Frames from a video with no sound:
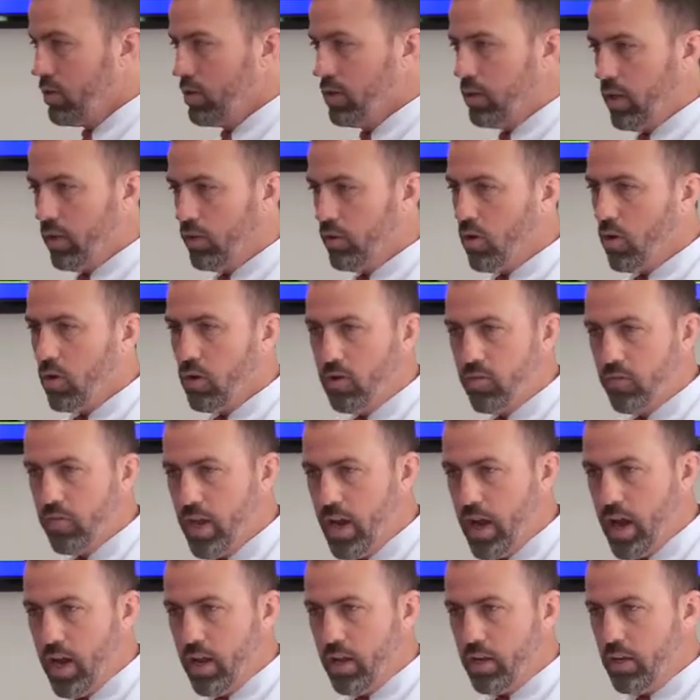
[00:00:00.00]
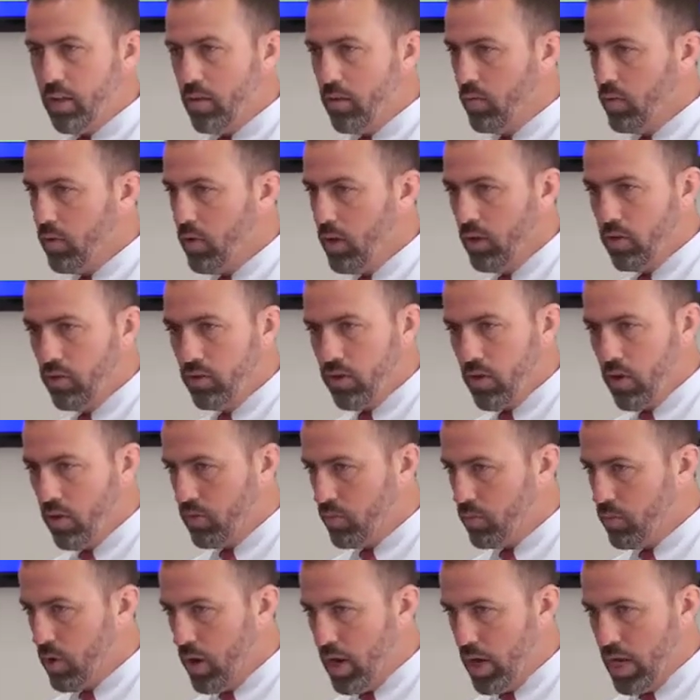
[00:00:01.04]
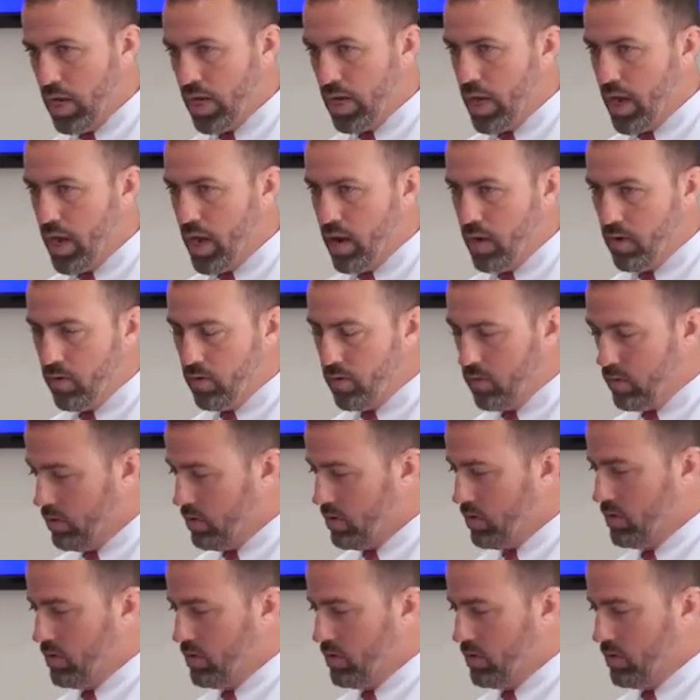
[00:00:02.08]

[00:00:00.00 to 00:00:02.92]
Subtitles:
that's all you've got. And when it starts breaking down,